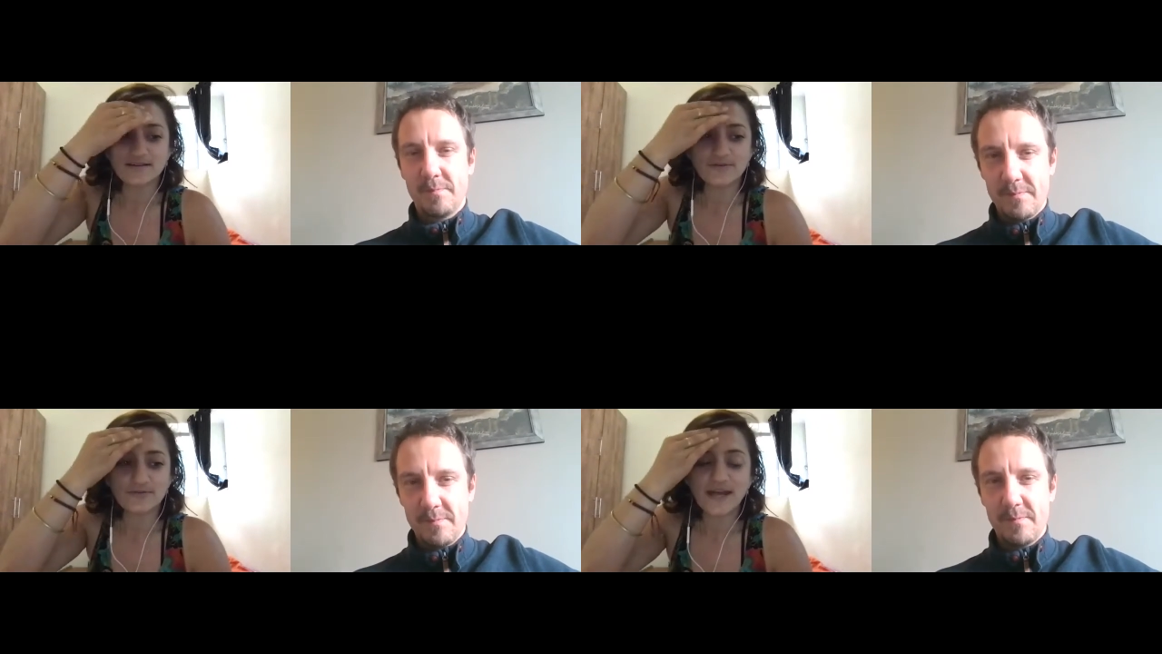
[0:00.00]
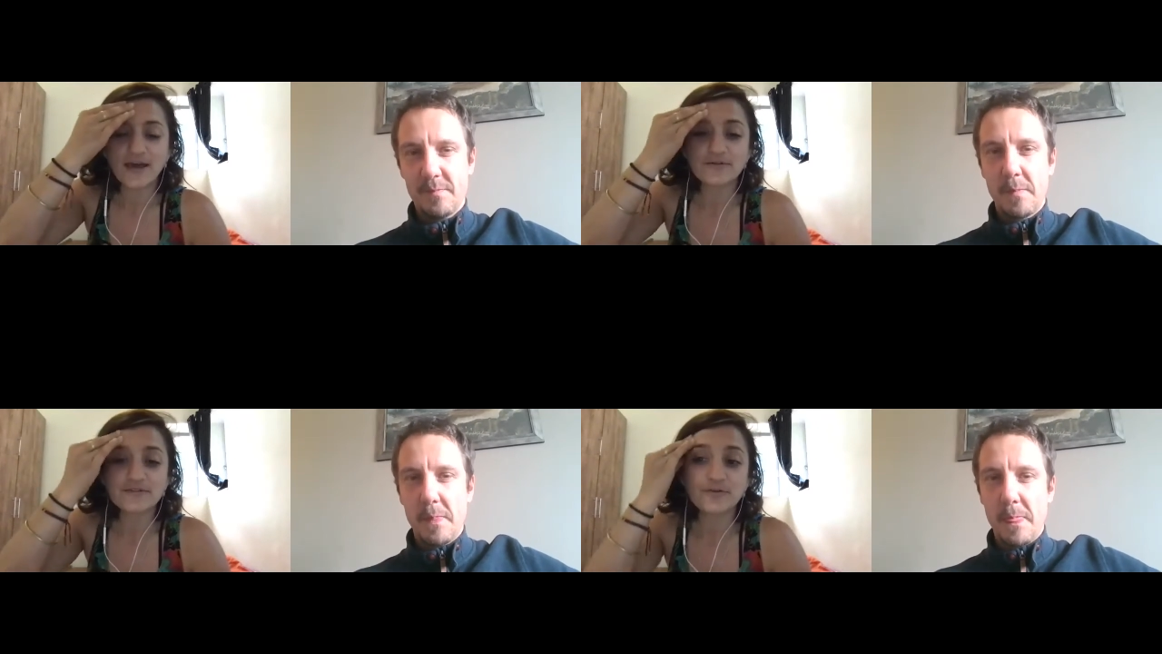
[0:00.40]
Speaker 1: when I
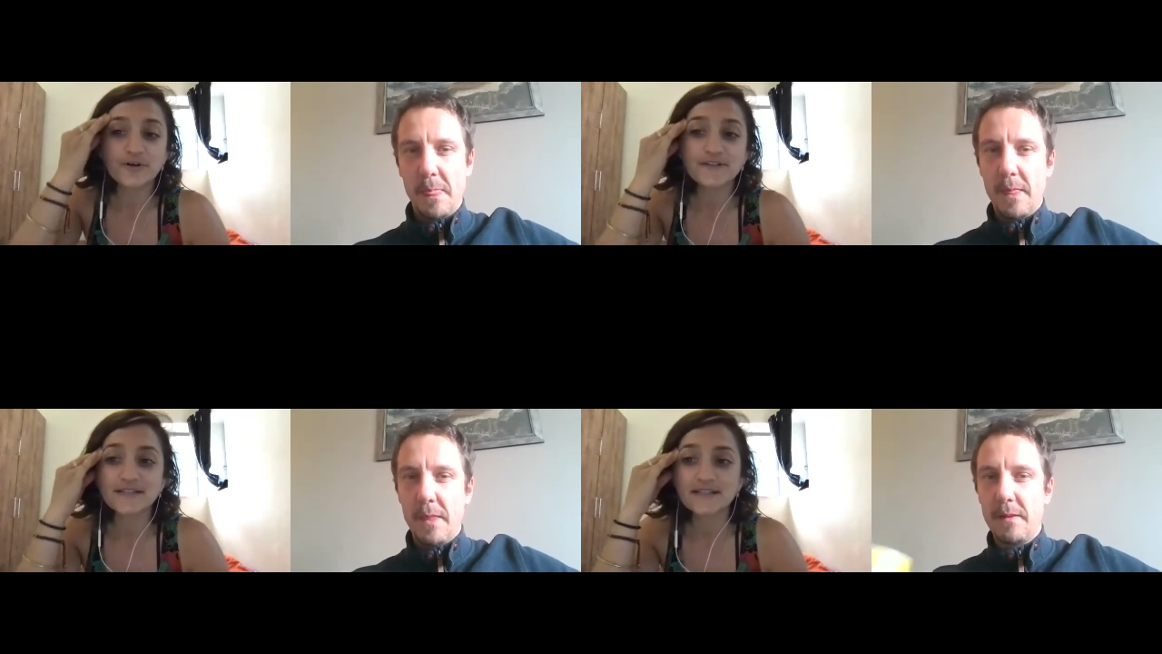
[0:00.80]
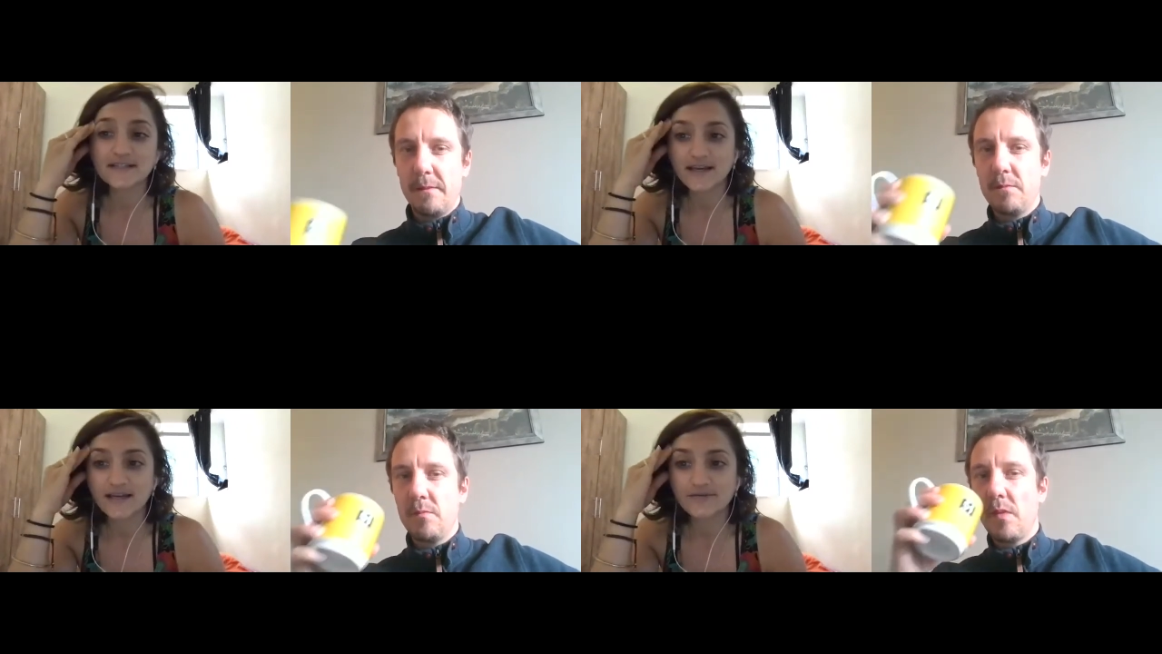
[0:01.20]
was
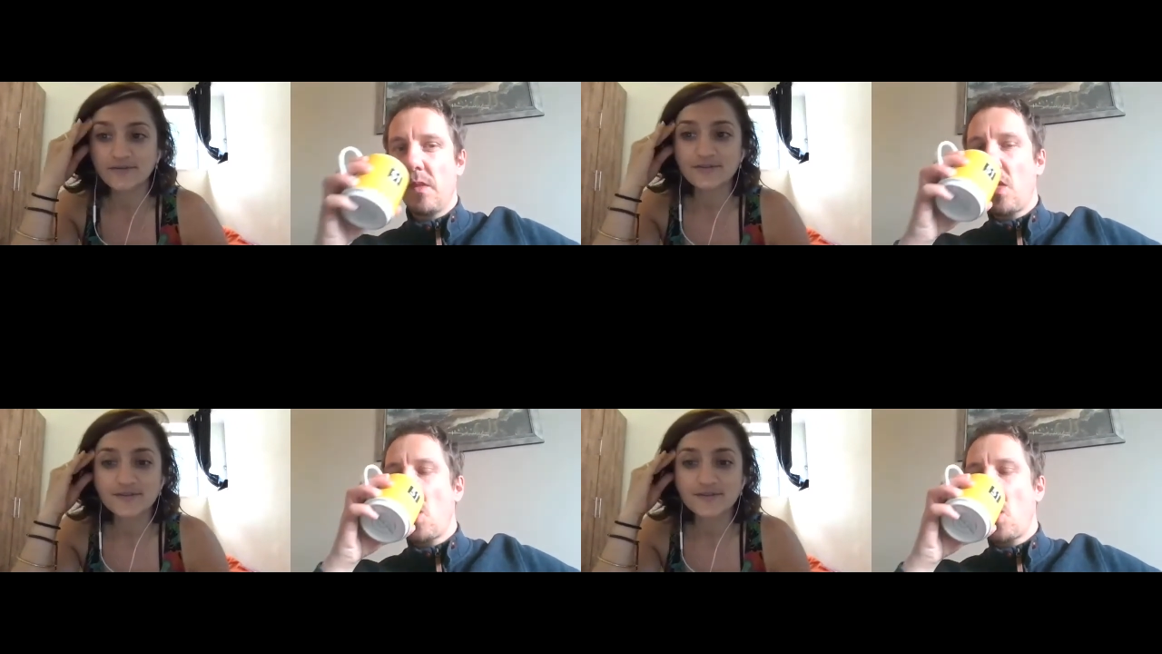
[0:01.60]
fourteen, I first